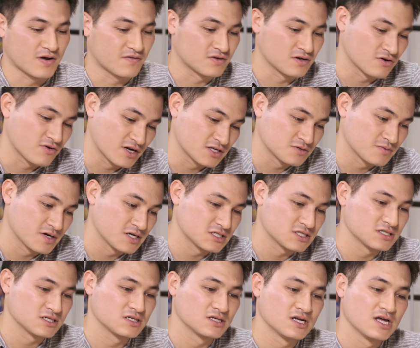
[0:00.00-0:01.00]
after
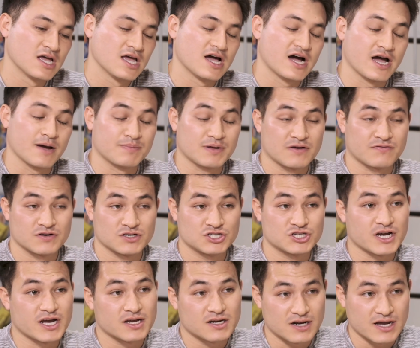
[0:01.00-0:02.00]
graduation, I applied for
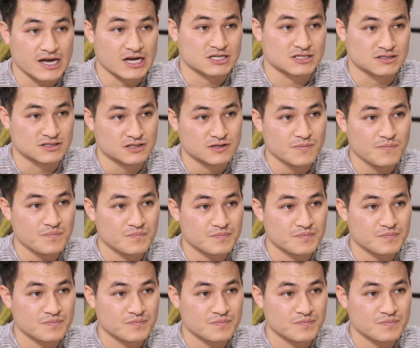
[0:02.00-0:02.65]
JET, actually,